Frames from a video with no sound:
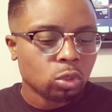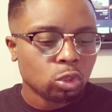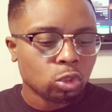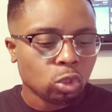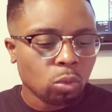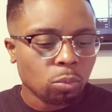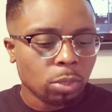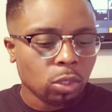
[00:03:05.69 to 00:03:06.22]

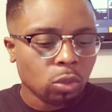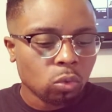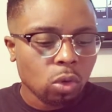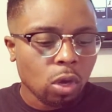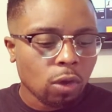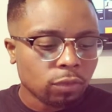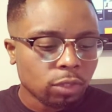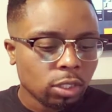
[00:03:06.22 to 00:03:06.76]
Showman who
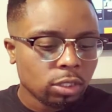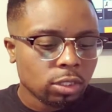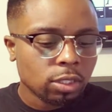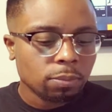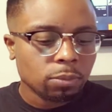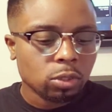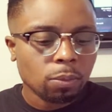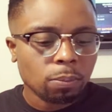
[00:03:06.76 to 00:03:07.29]
often
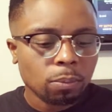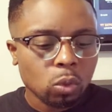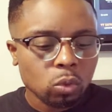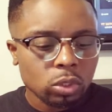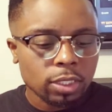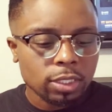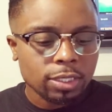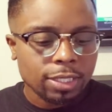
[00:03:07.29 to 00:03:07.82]
attempts the
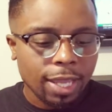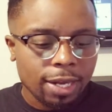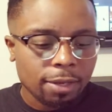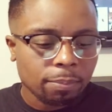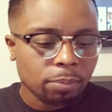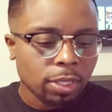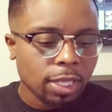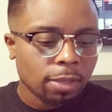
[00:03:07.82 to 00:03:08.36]
most exciting
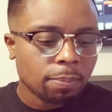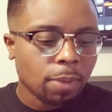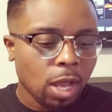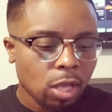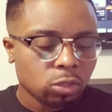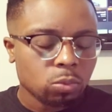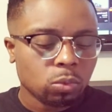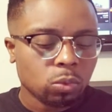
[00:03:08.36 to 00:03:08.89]
play
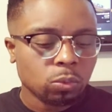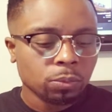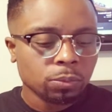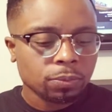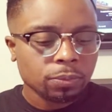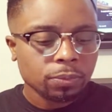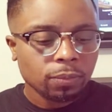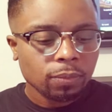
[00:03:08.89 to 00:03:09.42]
possible.
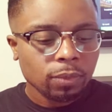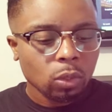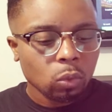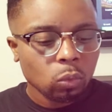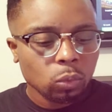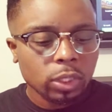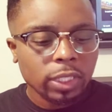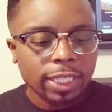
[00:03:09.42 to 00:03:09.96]

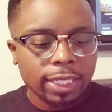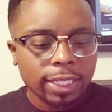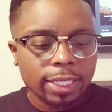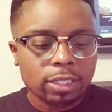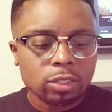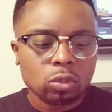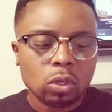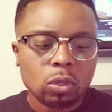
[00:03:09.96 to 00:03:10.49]
Will need to
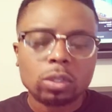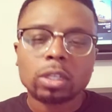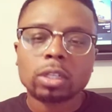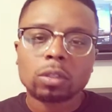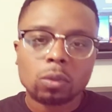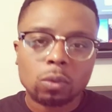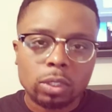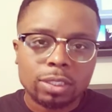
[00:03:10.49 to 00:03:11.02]
get stronger.
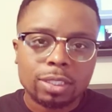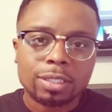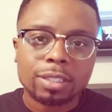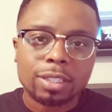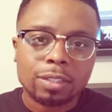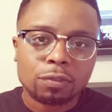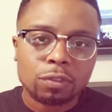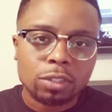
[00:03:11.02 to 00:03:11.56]
Of course, he's
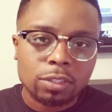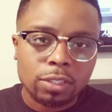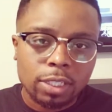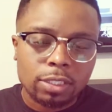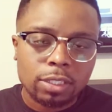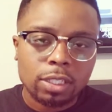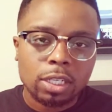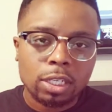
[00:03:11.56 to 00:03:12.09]
six foot
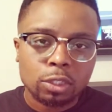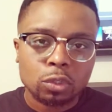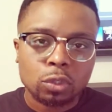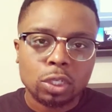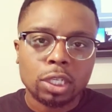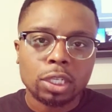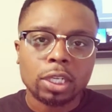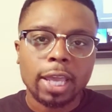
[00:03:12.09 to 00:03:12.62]
six, one
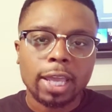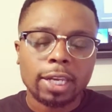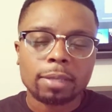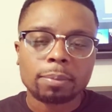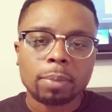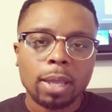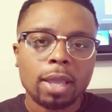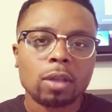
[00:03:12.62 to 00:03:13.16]
hundred eighty
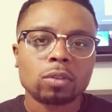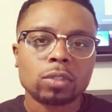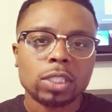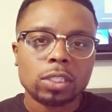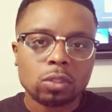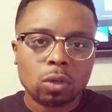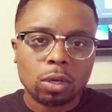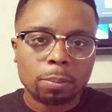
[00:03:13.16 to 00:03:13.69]
pounds.
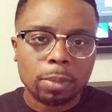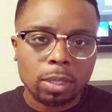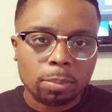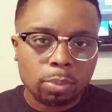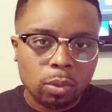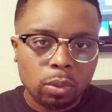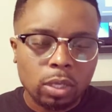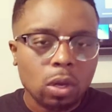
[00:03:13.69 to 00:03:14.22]
He's going to be a
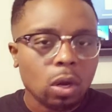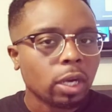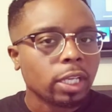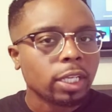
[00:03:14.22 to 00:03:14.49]
point guard.